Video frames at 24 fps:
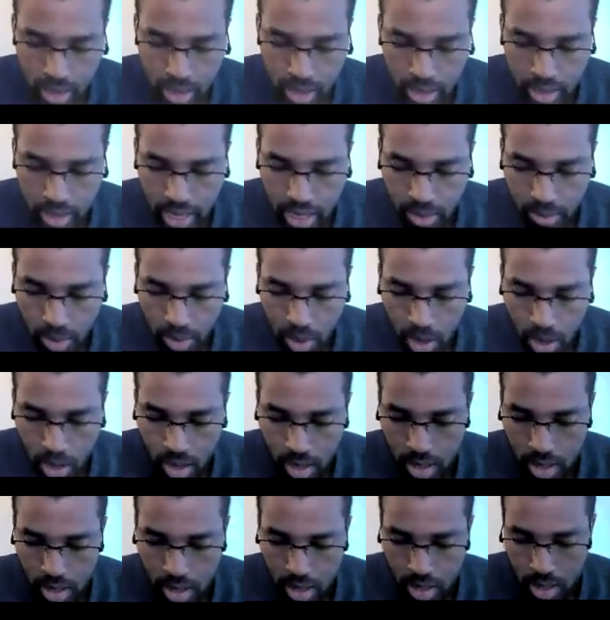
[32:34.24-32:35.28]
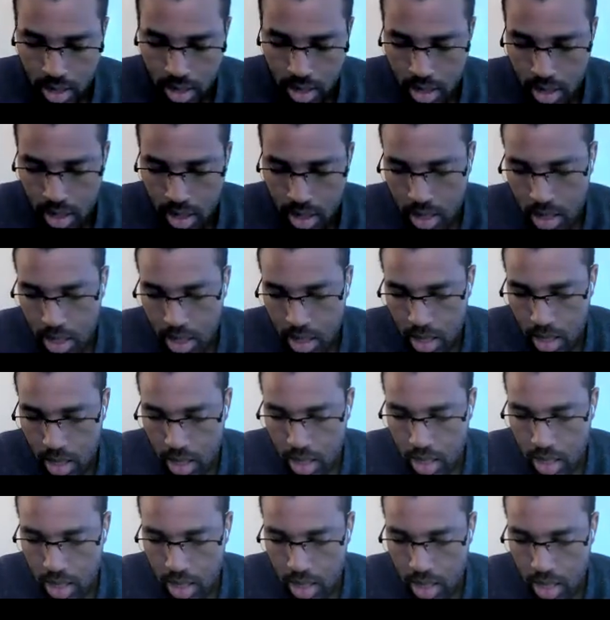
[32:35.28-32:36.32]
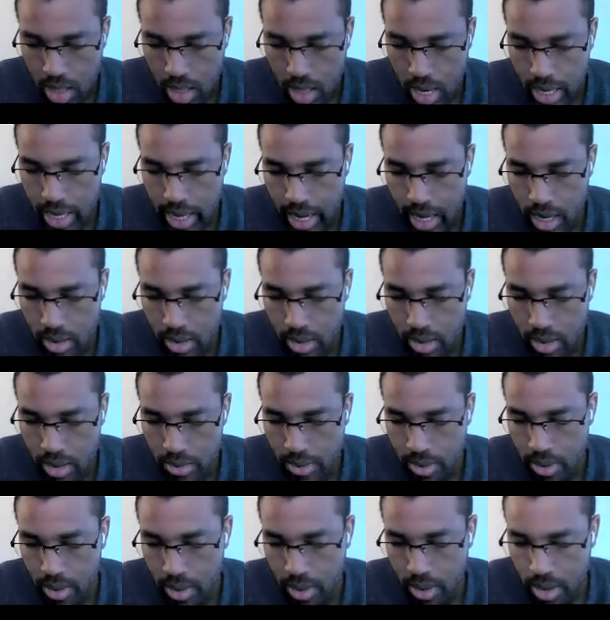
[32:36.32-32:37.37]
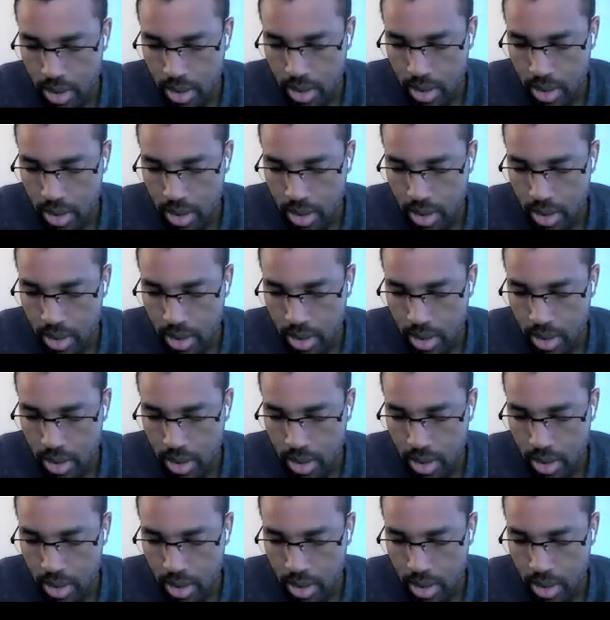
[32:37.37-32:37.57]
the set of all non-negative